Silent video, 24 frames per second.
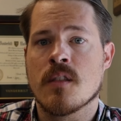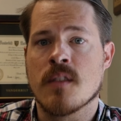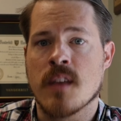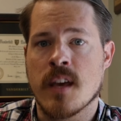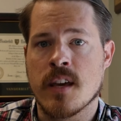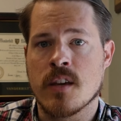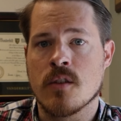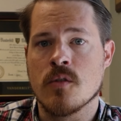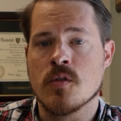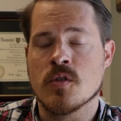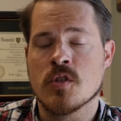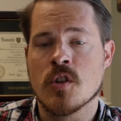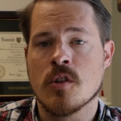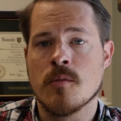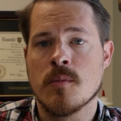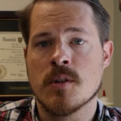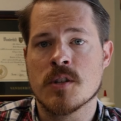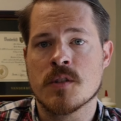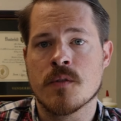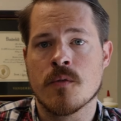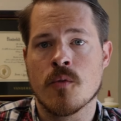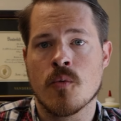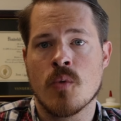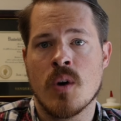Thank you so
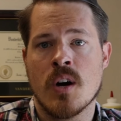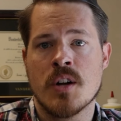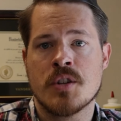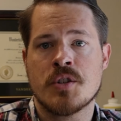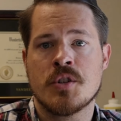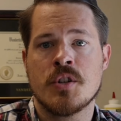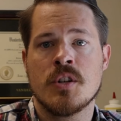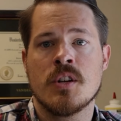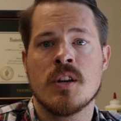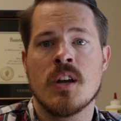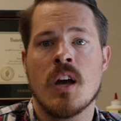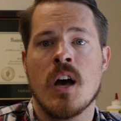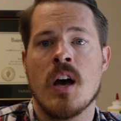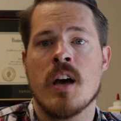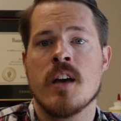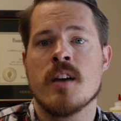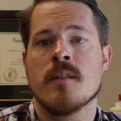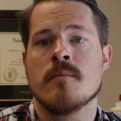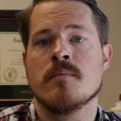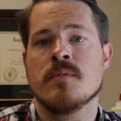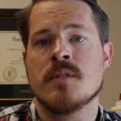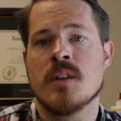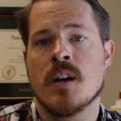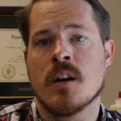much for watching. I
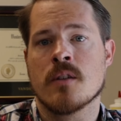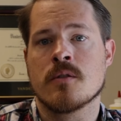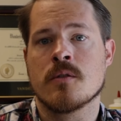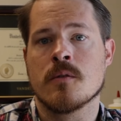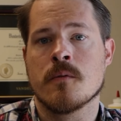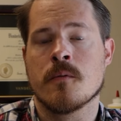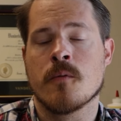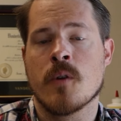am Dr.